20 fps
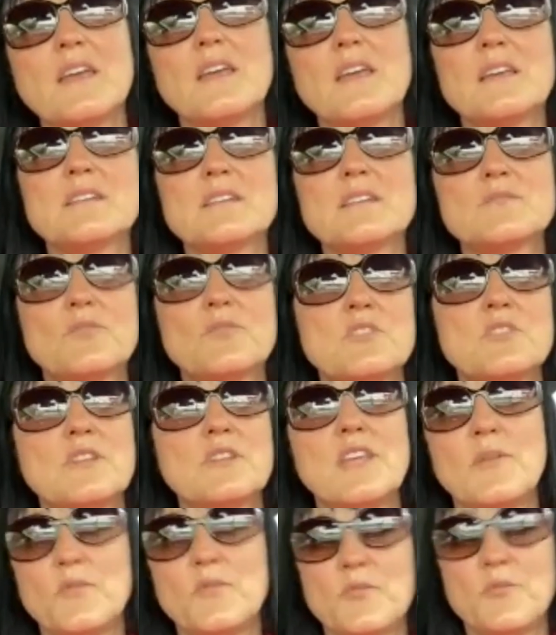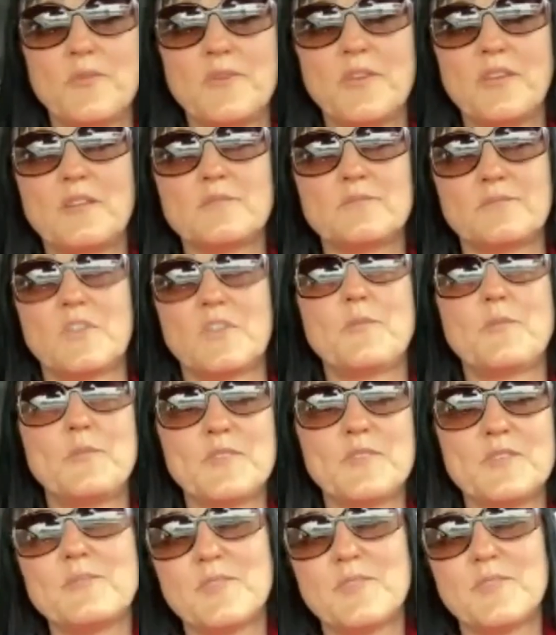is what keep me
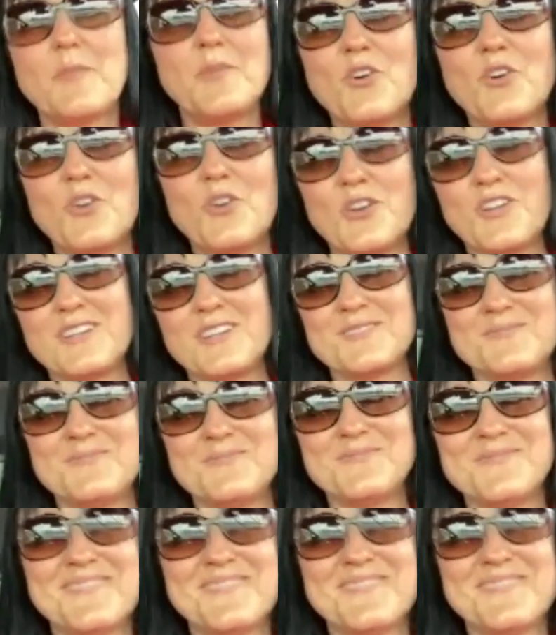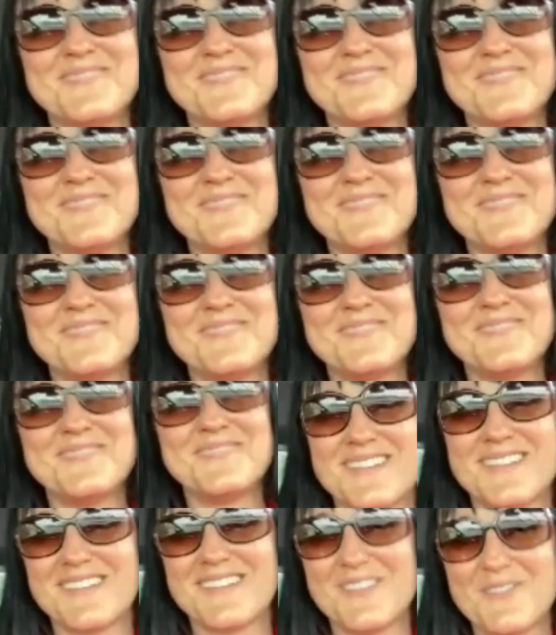going. That's
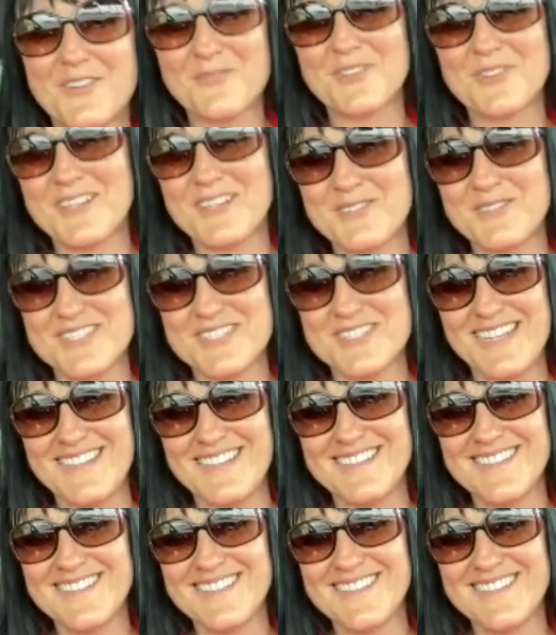basically what I would like to say.